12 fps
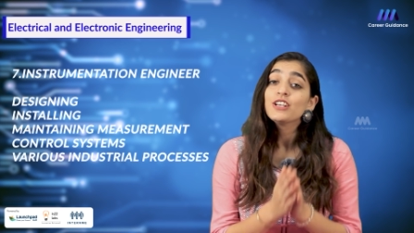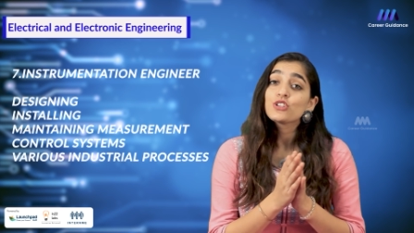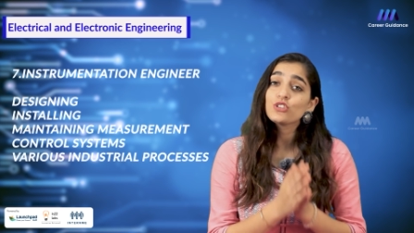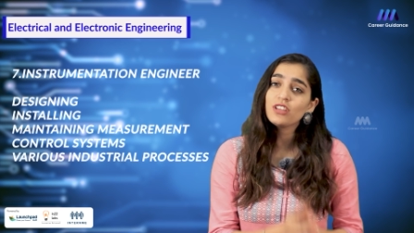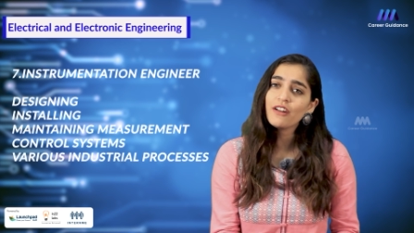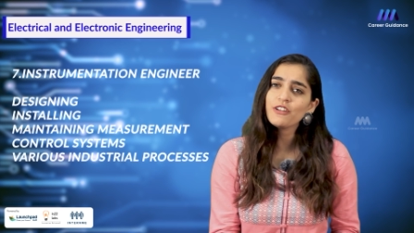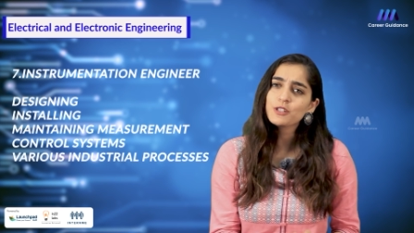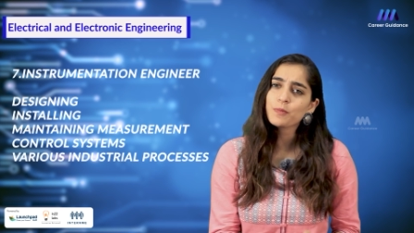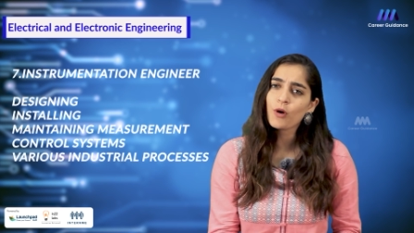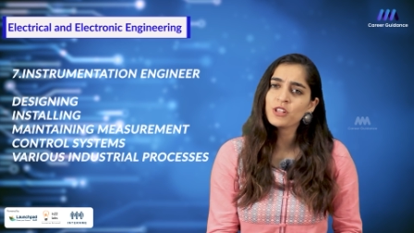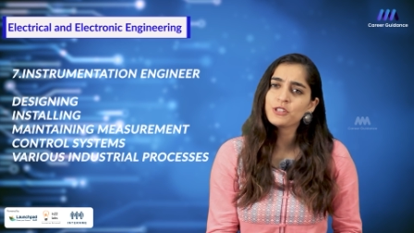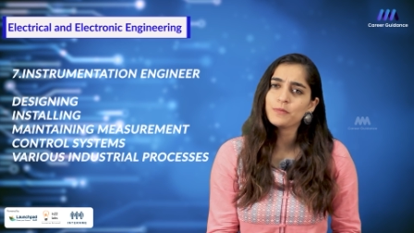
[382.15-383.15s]
So they're
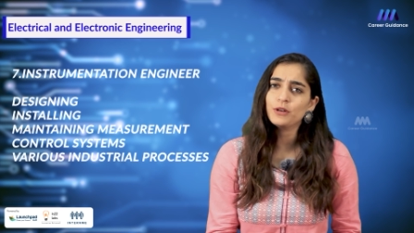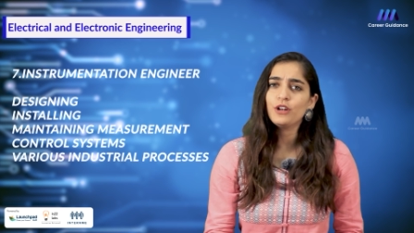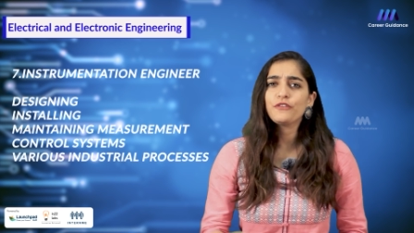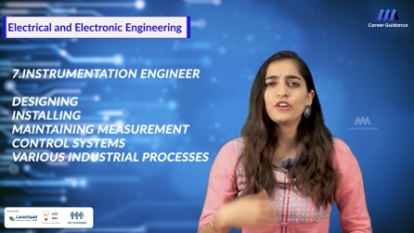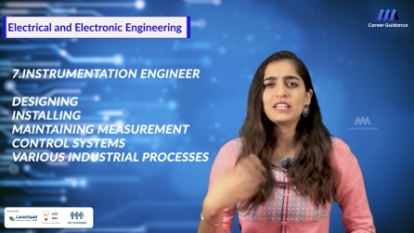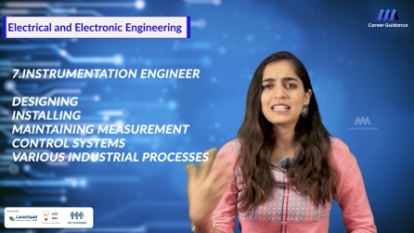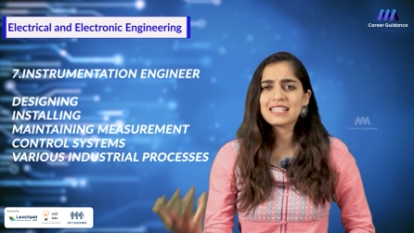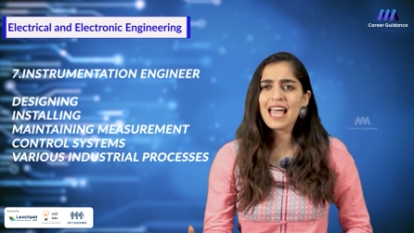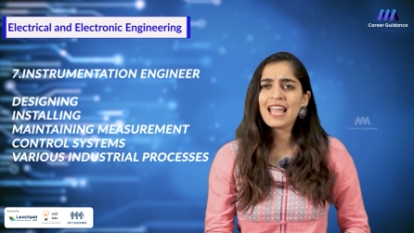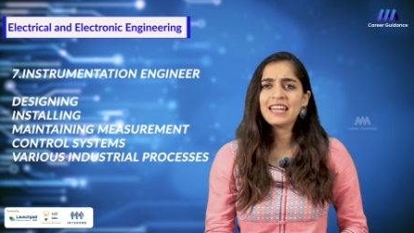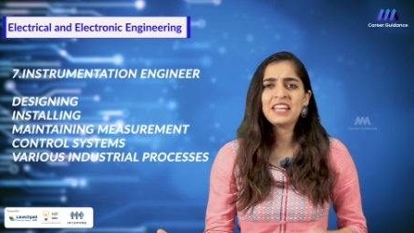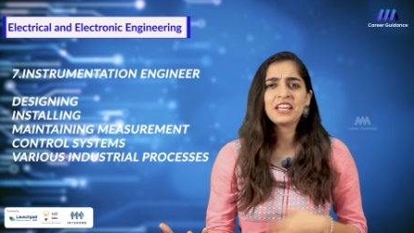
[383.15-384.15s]
responsible for
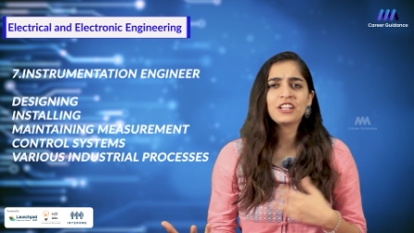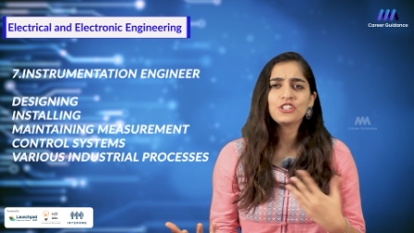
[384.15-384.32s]
designing,